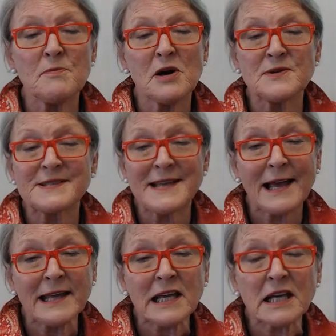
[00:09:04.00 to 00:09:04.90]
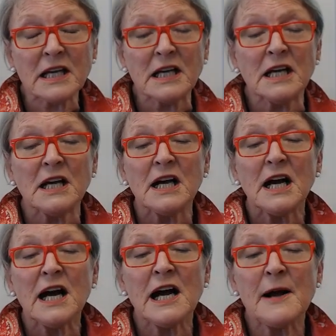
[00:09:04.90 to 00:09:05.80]
mosaic,
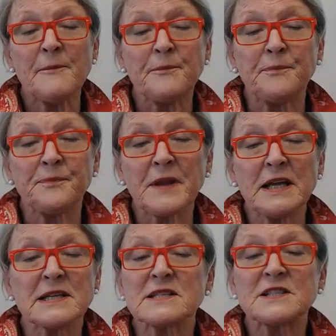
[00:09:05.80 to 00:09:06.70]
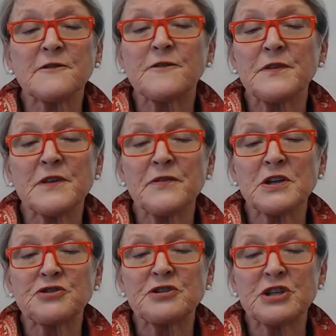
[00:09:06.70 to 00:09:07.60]
and it's different than the
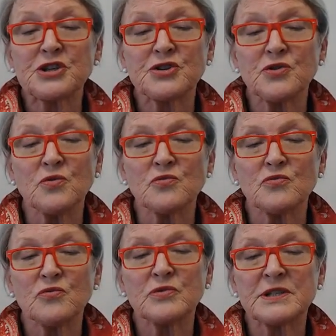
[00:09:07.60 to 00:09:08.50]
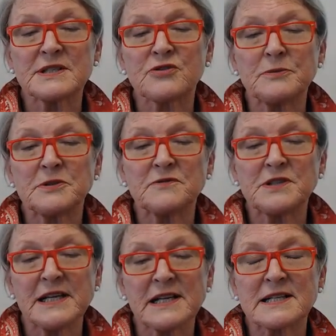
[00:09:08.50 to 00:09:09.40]
traditional descriptive
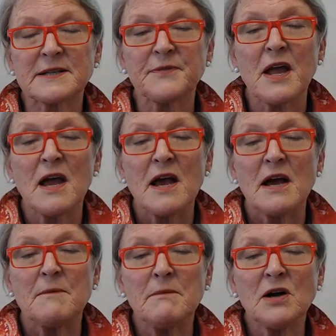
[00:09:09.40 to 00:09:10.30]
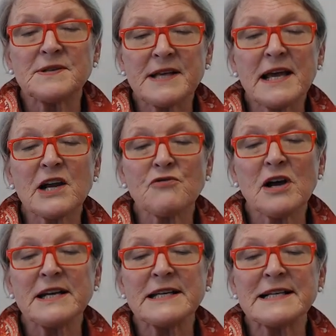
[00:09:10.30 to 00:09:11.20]
text. Mosaic
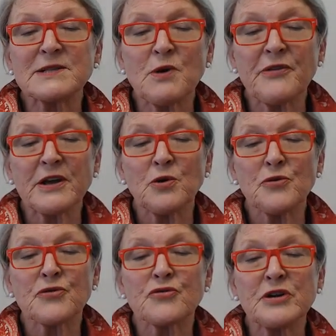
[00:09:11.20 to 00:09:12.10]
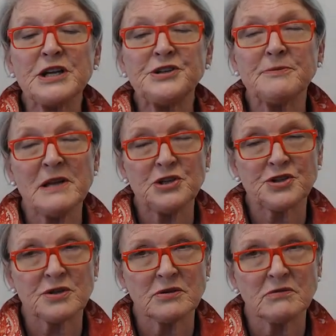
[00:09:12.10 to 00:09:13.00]
writing is what they call
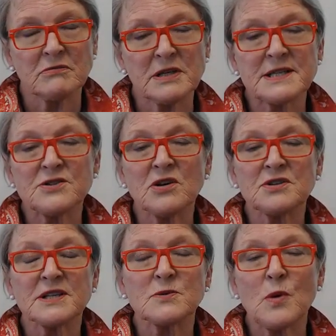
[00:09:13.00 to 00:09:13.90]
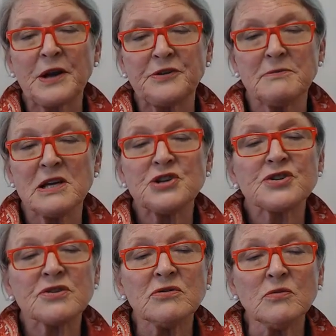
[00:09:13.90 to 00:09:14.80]
three-dimensional. It's not just
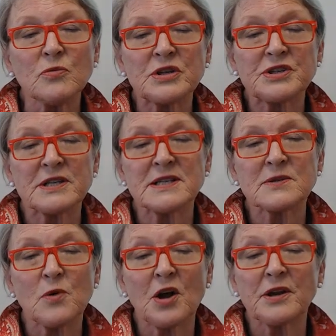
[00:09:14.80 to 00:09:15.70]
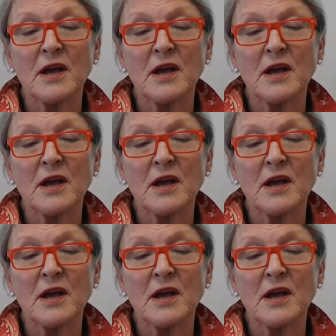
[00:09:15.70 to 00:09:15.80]
one-dimensional, which is what